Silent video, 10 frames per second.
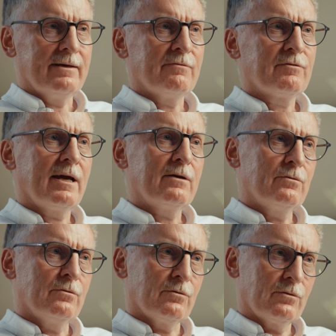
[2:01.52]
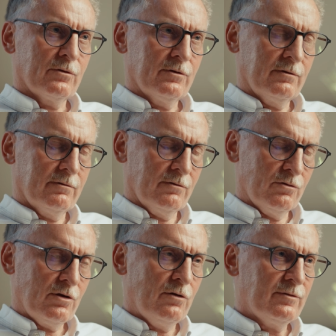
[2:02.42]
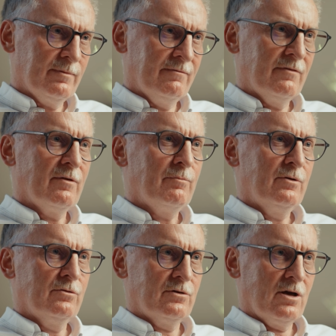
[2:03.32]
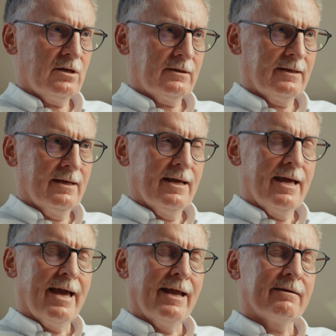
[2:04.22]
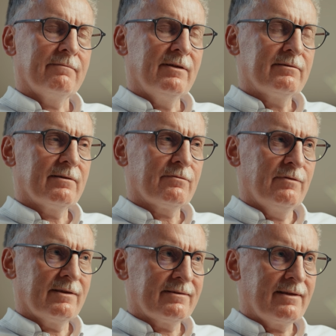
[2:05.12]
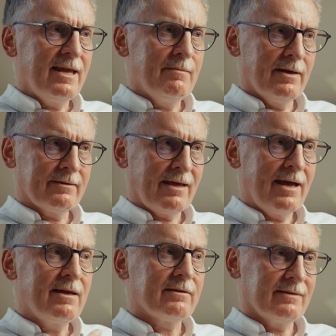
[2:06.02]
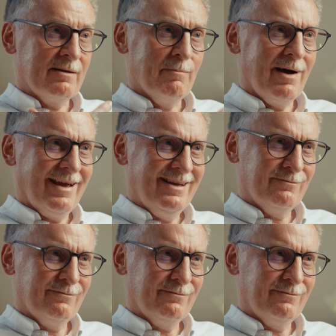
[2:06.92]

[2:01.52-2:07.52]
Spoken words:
if CADU shows me with a blue dot, and this is the same as I have in mind